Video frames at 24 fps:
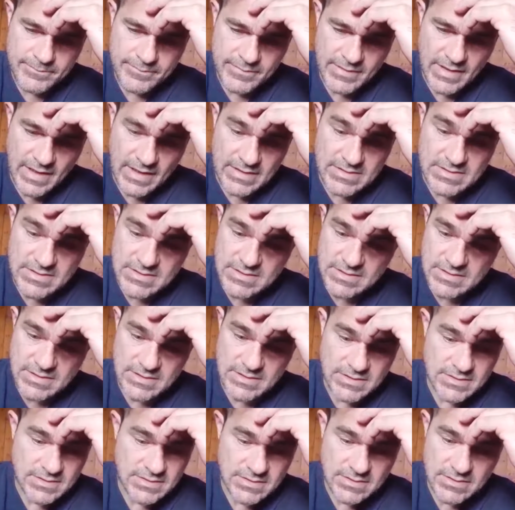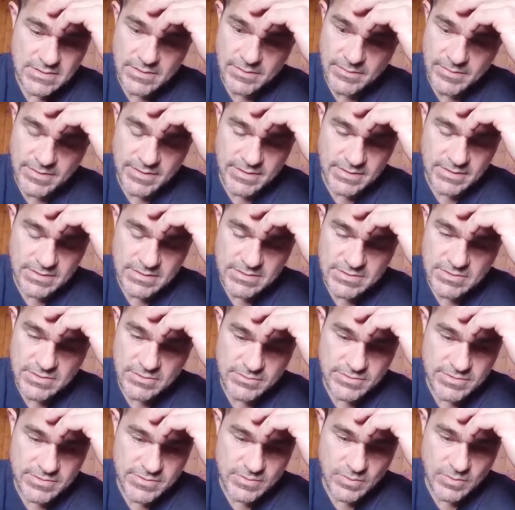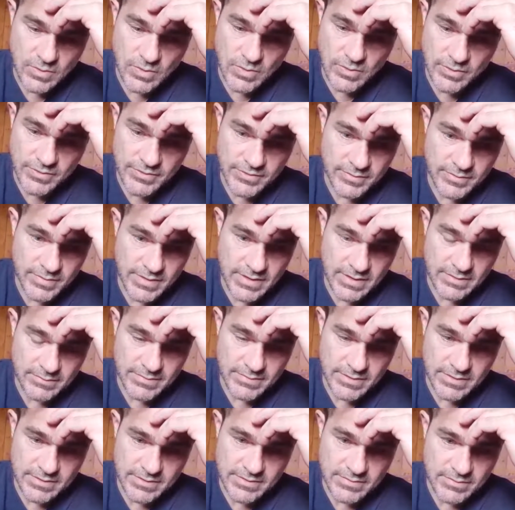Cancer, I mean, children's wards are being built,